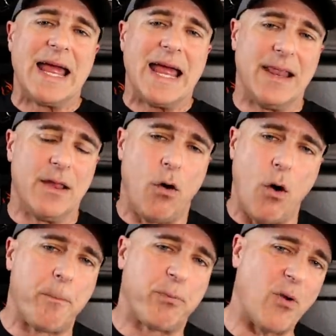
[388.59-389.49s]
and the
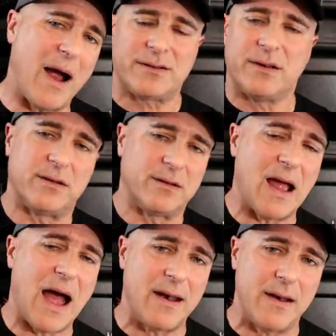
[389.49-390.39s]
whole process has
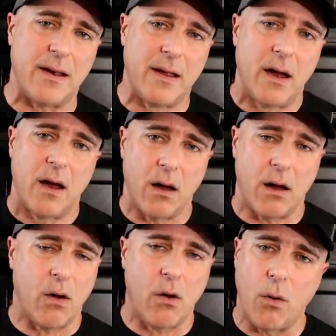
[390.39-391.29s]
gotten
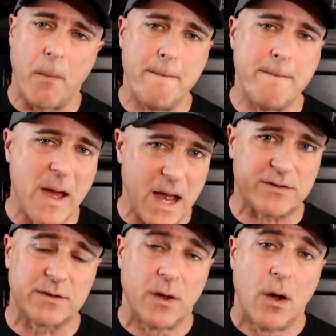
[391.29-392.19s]
a whole
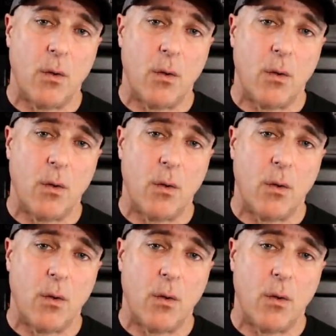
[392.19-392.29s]
mess